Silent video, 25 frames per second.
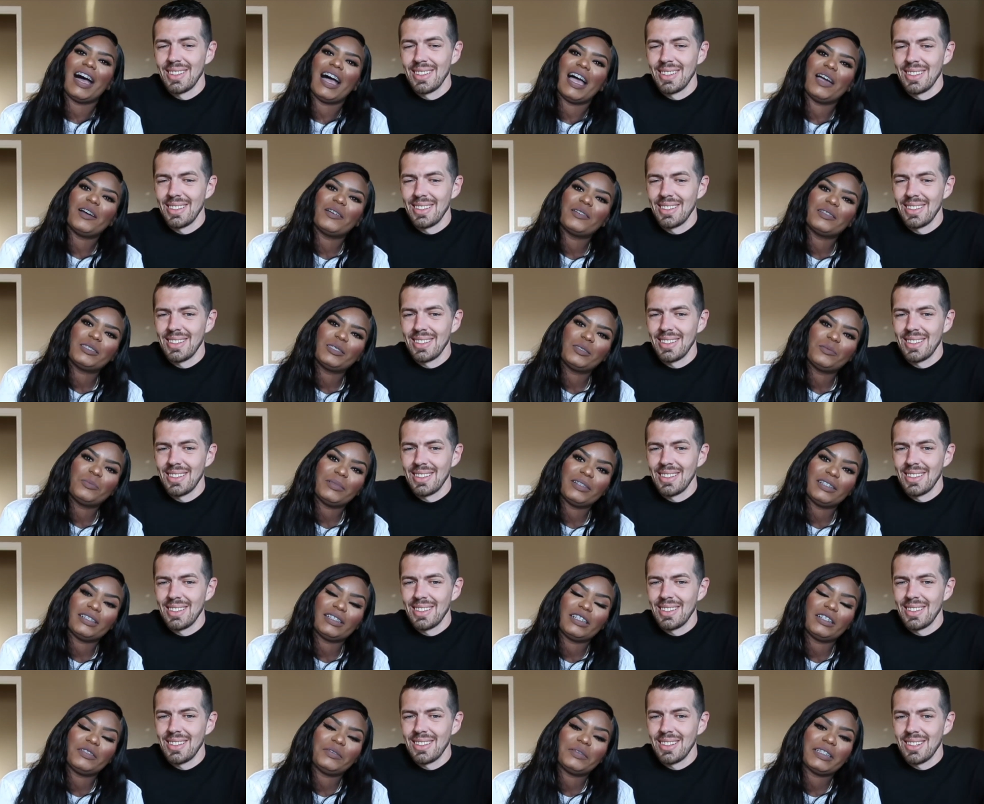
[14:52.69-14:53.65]
Speaker 1: I was
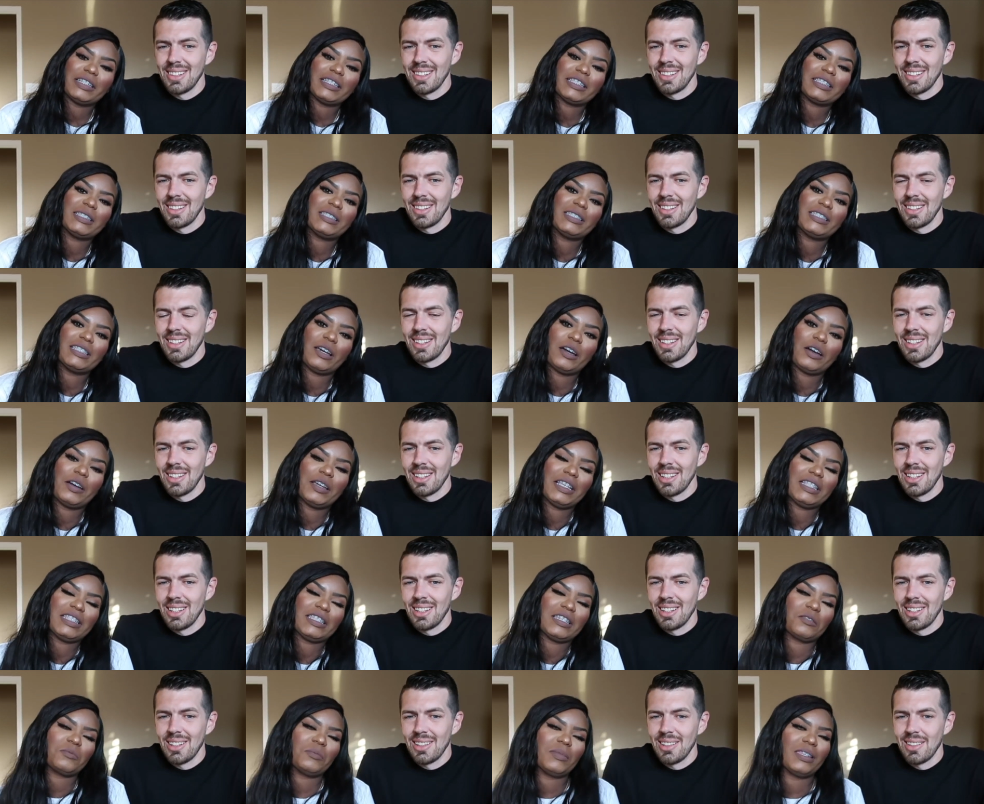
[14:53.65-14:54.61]
super nervous, so
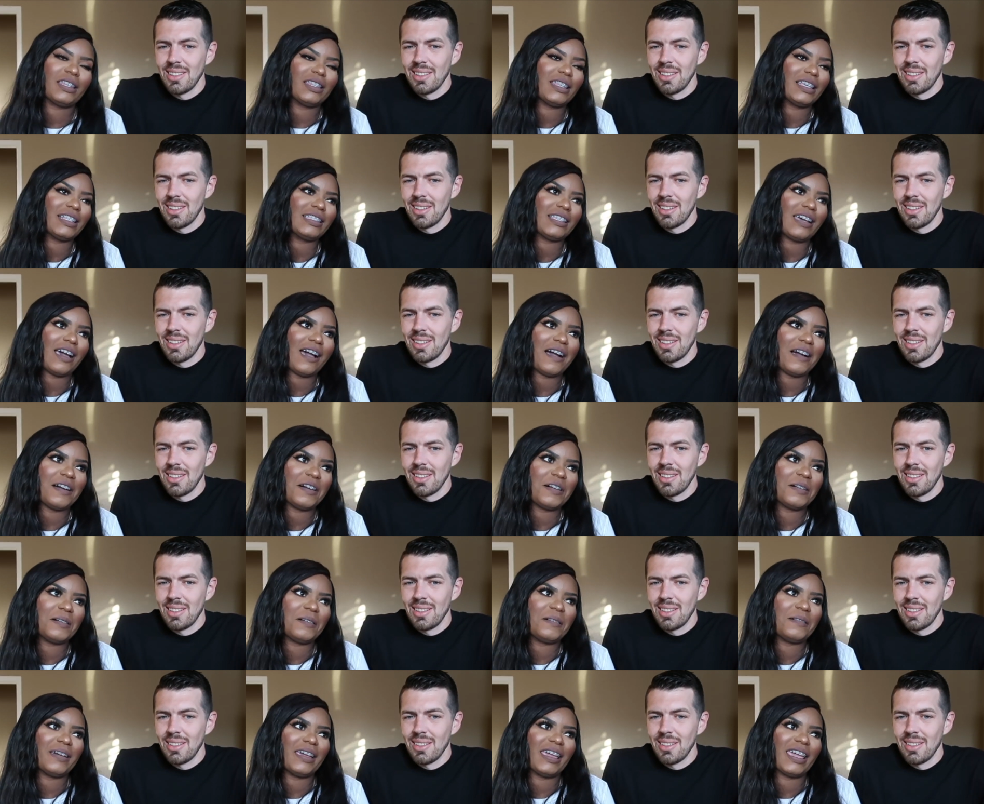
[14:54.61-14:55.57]
he took me to Lake
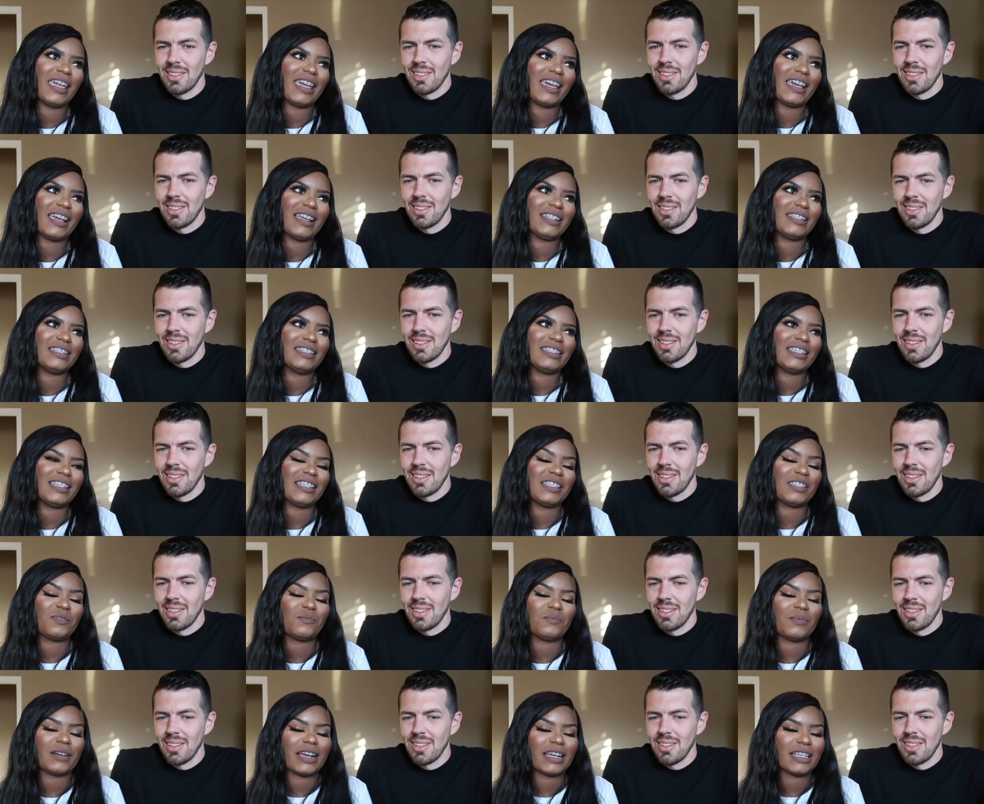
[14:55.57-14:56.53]
Tahoe and he
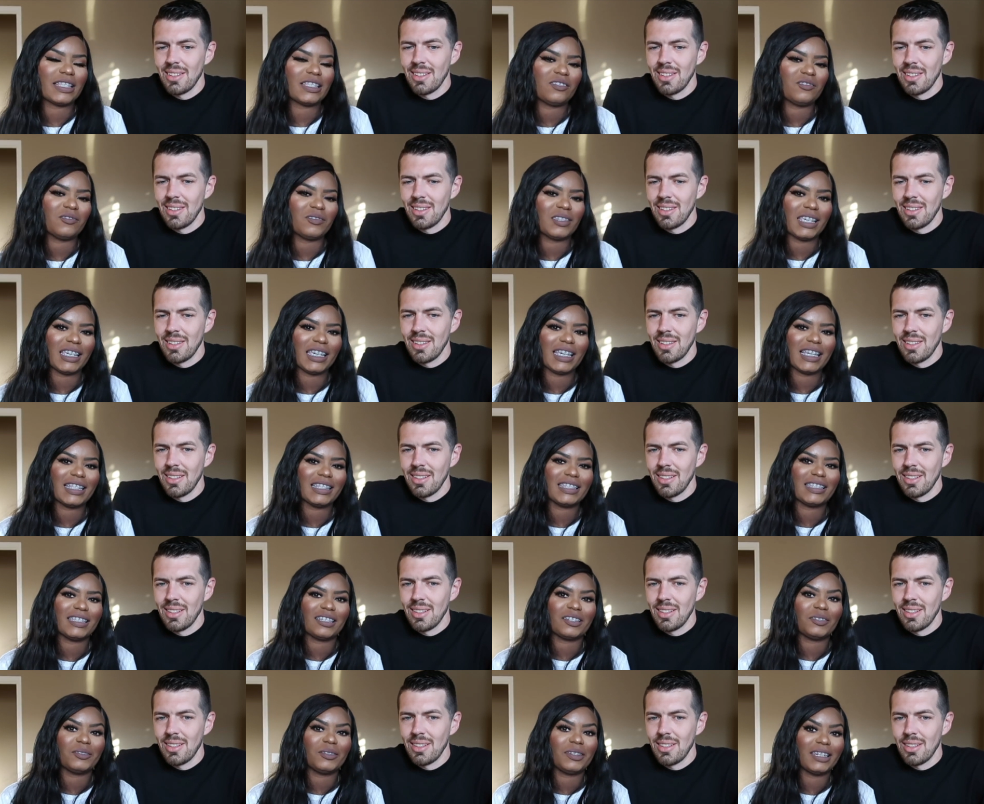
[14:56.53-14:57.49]
surprised me
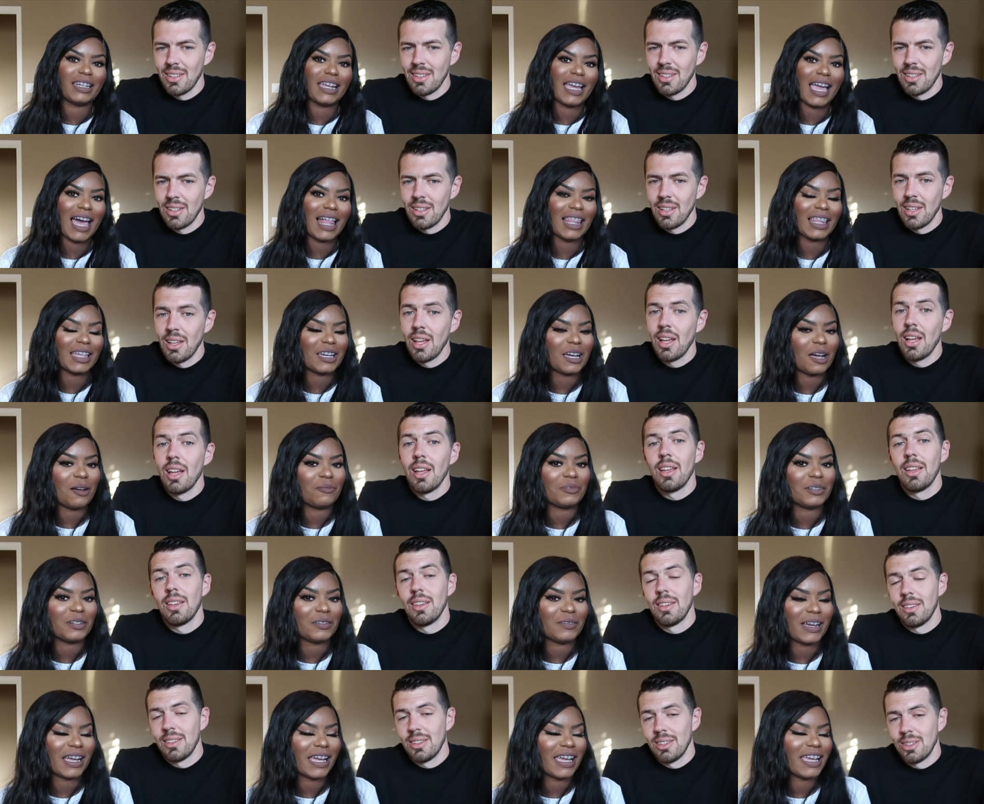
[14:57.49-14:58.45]
and took me on a
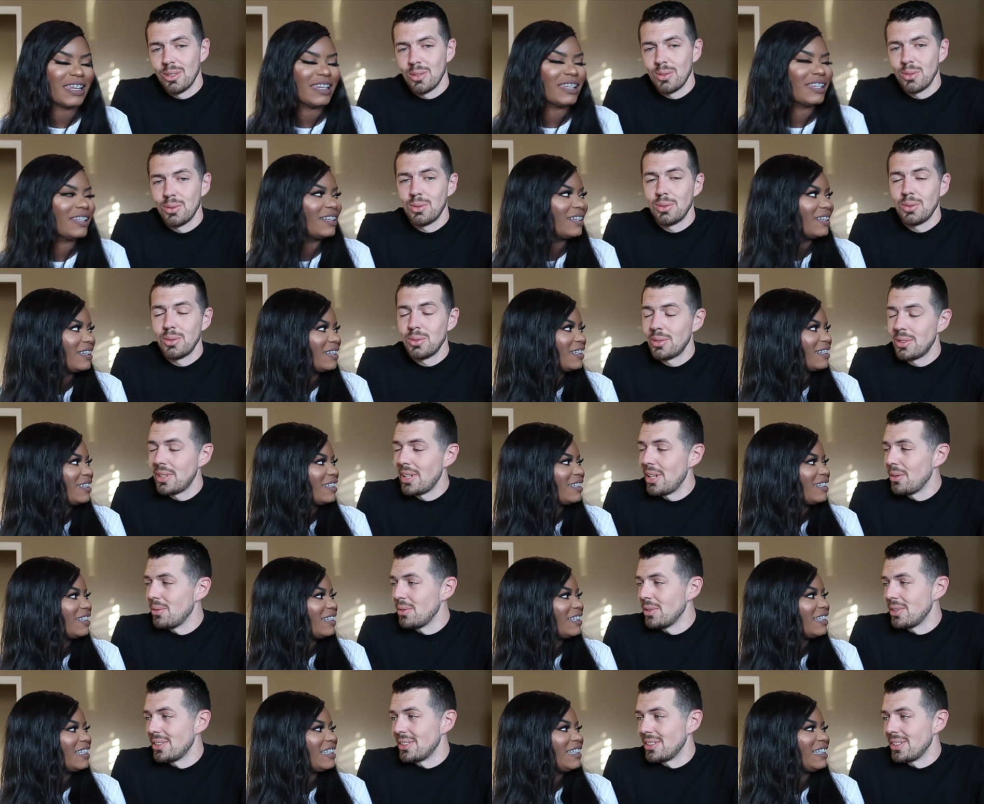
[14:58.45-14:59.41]
helicopter ride.
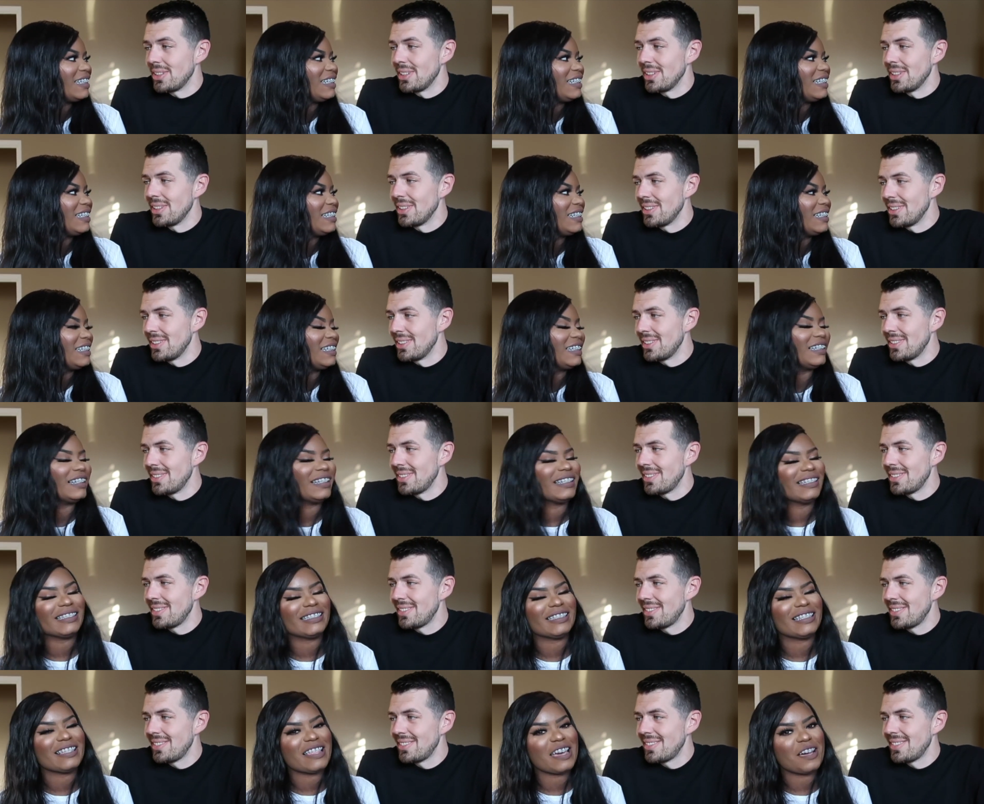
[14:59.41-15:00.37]
That was good.
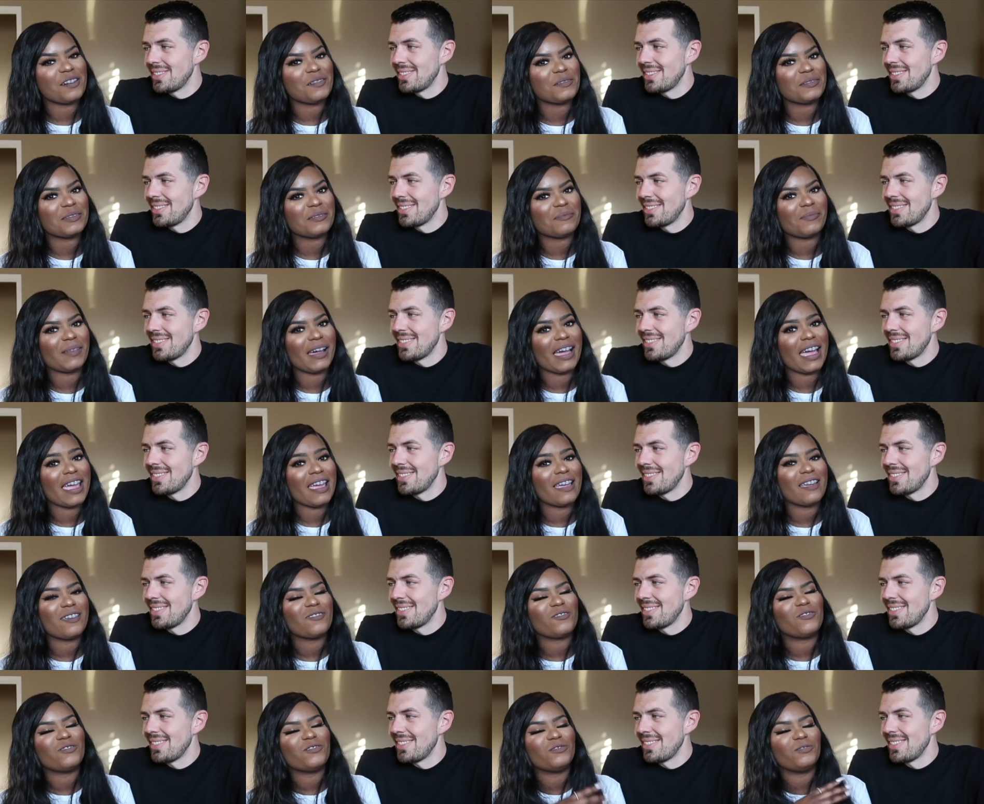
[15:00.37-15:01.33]
So that was
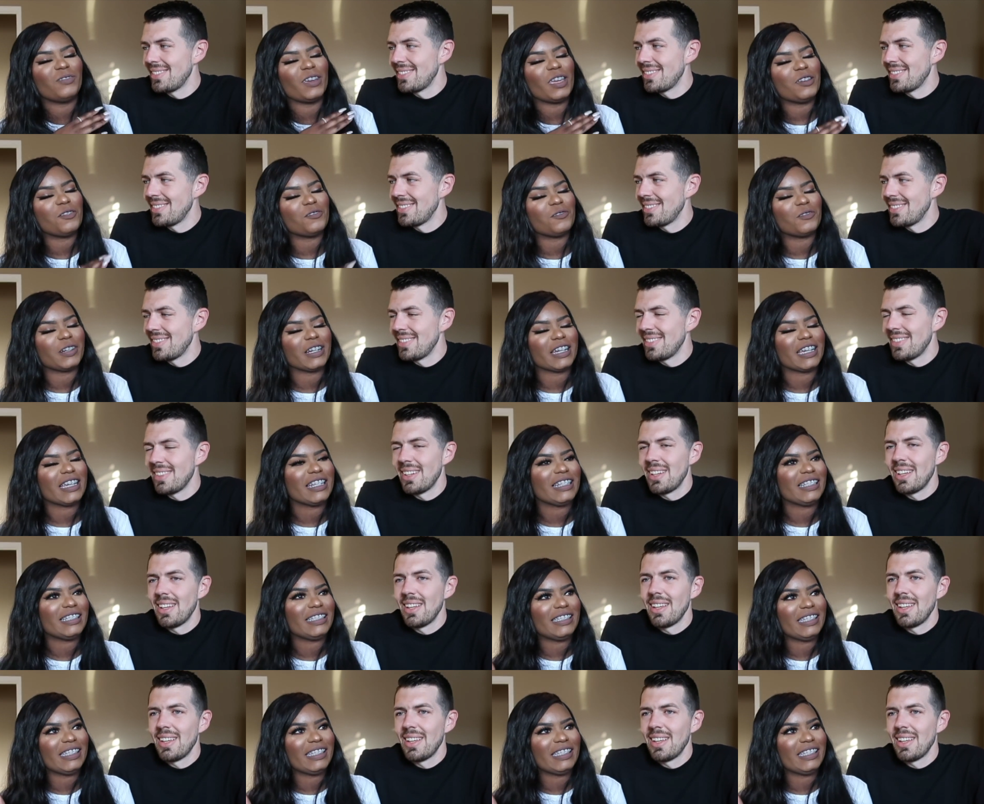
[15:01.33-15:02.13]
my favorite